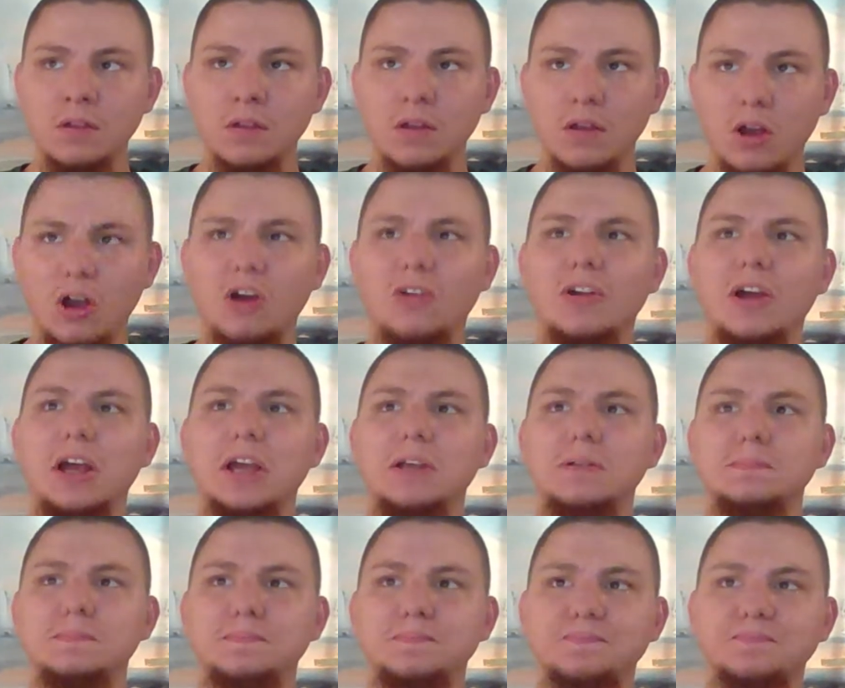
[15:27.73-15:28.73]
All right.
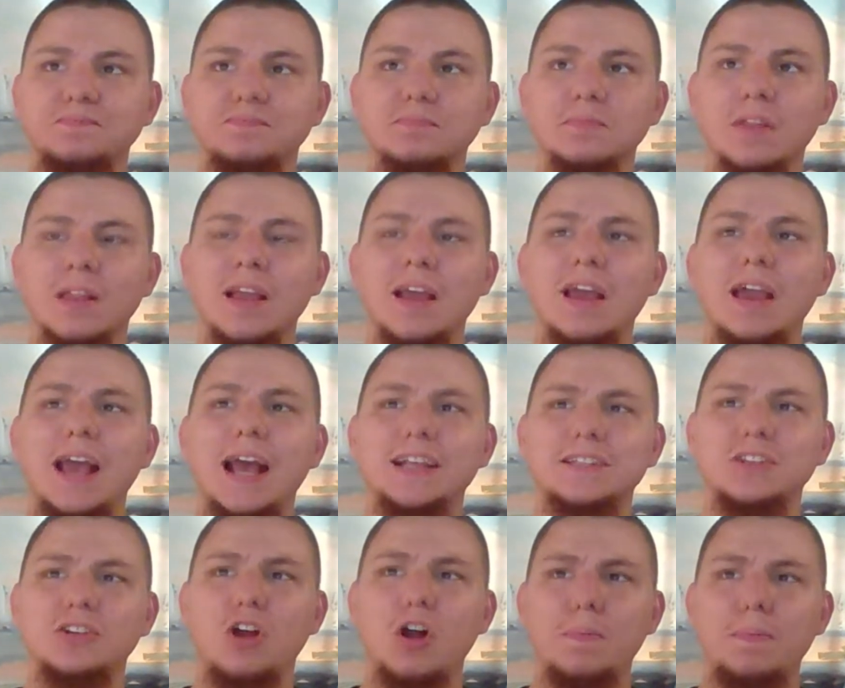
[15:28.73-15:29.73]

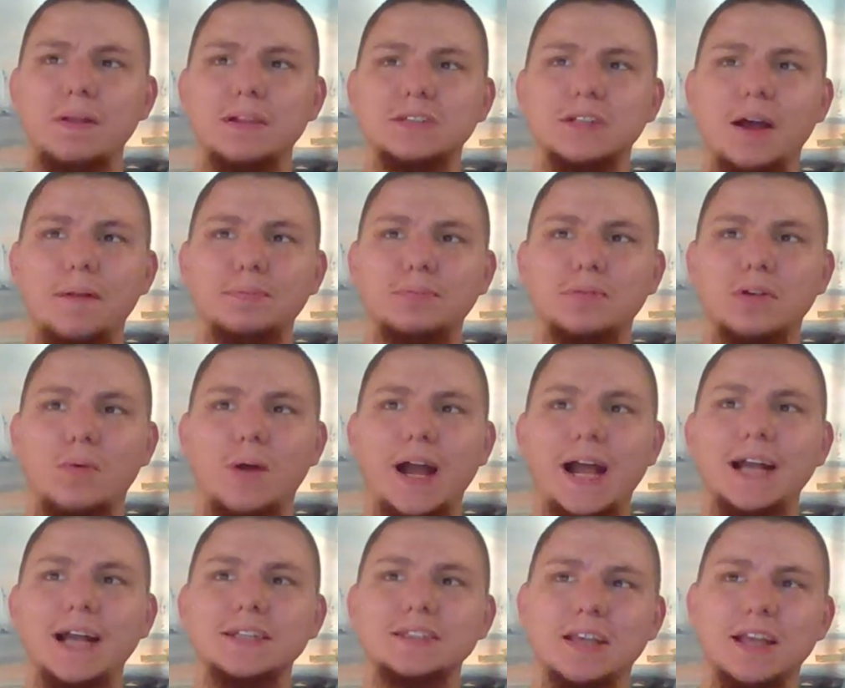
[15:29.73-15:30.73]
As it opens up, the
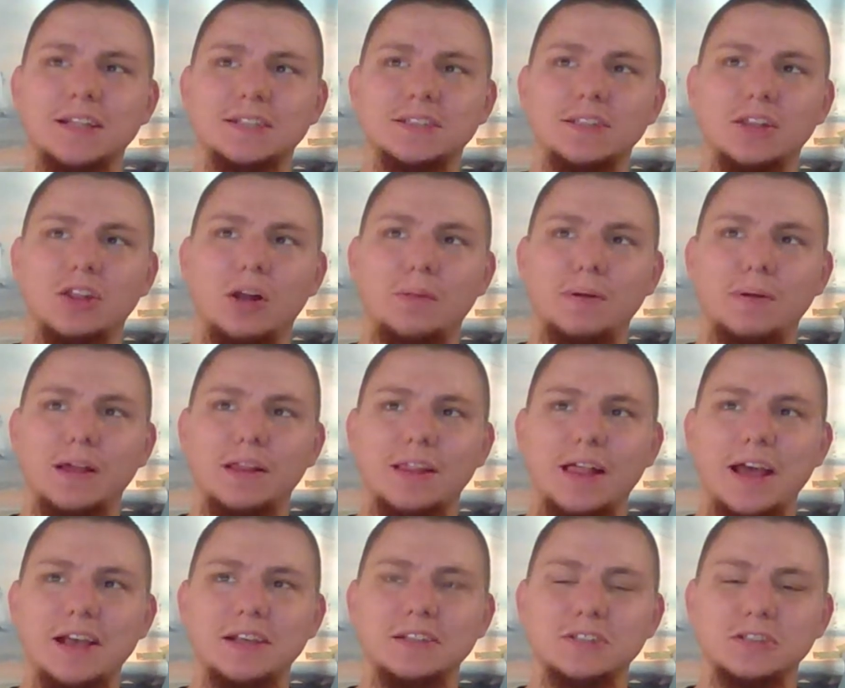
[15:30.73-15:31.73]
wax gets a little bit
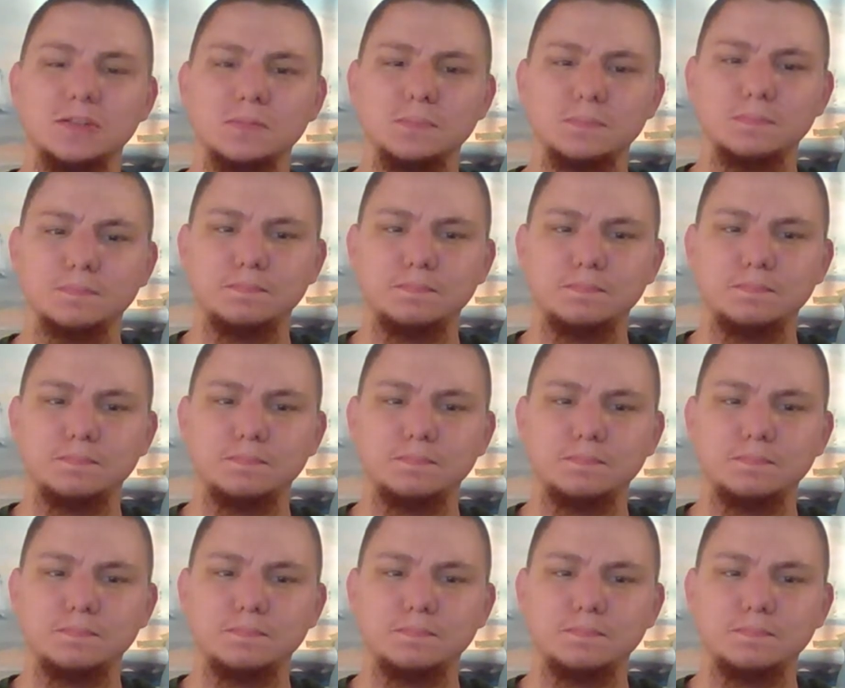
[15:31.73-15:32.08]
less.